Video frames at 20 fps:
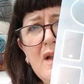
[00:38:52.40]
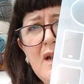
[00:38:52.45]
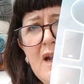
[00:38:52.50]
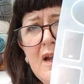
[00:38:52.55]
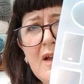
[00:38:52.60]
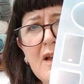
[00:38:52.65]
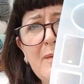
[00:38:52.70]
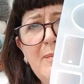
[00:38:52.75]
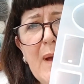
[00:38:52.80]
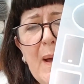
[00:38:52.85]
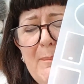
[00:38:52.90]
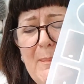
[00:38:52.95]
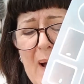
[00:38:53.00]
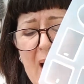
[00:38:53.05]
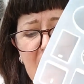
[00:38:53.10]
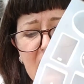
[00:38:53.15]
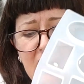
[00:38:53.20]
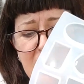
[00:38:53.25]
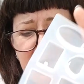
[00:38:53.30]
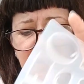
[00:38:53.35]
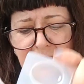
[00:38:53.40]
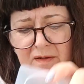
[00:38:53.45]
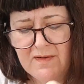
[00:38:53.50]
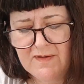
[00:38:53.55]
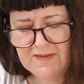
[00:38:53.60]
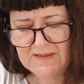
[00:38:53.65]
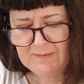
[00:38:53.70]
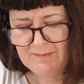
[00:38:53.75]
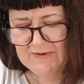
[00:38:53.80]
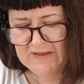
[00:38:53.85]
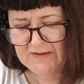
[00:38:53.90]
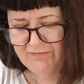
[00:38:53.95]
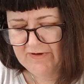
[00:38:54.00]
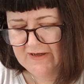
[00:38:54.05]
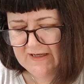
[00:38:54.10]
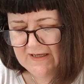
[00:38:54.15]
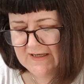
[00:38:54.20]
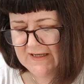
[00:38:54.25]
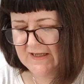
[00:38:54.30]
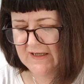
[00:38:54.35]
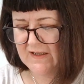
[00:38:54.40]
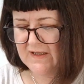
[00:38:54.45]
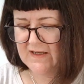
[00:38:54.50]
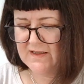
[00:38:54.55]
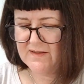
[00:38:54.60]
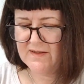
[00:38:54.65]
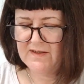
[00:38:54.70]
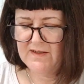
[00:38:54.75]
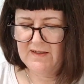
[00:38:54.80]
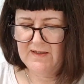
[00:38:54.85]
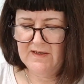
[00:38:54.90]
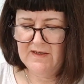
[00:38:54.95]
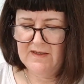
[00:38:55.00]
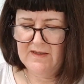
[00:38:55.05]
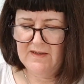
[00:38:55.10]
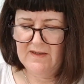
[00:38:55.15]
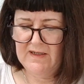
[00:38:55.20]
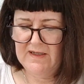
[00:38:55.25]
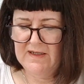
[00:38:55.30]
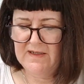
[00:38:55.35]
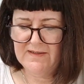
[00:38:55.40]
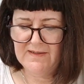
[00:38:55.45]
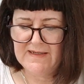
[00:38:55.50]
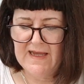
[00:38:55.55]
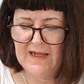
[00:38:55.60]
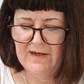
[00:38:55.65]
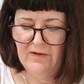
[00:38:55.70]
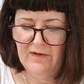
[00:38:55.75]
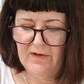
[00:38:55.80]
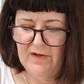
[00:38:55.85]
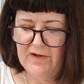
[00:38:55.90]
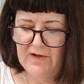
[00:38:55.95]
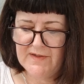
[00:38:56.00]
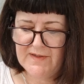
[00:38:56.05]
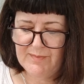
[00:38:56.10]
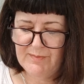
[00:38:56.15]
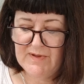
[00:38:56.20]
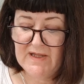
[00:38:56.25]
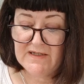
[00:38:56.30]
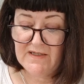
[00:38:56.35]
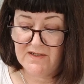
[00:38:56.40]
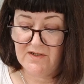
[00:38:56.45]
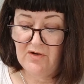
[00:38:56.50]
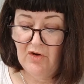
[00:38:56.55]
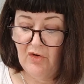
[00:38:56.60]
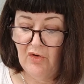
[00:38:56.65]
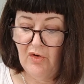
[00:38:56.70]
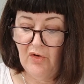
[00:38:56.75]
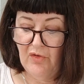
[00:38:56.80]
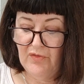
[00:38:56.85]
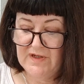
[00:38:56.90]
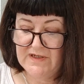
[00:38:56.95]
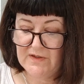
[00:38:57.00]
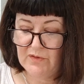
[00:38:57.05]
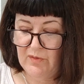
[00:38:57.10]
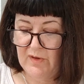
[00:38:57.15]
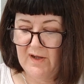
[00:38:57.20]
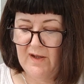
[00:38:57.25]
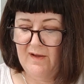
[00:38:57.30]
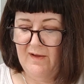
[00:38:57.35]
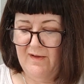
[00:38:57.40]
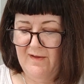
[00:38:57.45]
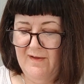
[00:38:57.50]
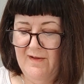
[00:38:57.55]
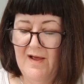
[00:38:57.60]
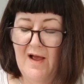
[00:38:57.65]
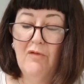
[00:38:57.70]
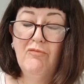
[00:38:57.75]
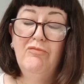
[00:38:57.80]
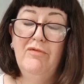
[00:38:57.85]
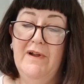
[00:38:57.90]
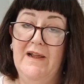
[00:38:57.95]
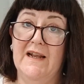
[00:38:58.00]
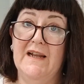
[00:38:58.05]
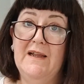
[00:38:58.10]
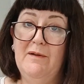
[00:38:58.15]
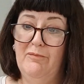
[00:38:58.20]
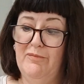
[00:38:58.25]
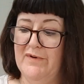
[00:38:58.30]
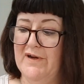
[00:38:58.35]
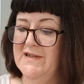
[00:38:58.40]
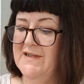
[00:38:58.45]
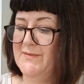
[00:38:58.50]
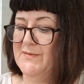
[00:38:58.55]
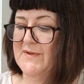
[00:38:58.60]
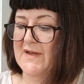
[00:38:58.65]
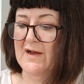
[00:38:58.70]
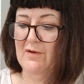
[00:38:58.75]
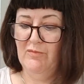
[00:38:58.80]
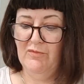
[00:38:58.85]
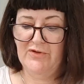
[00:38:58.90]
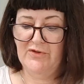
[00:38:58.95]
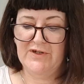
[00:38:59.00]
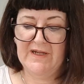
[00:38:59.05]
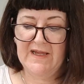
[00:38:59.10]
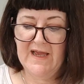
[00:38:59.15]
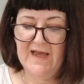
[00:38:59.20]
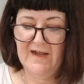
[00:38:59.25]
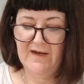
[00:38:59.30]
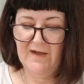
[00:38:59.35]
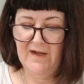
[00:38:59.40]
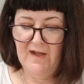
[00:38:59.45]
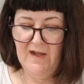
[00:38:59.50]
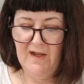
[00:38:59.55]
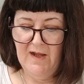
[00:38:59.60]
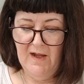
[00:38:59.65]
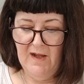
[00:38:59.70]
you know, you could get pendants. I mean, really, it's endless. But that's not all. I'm really impressed with how much you get.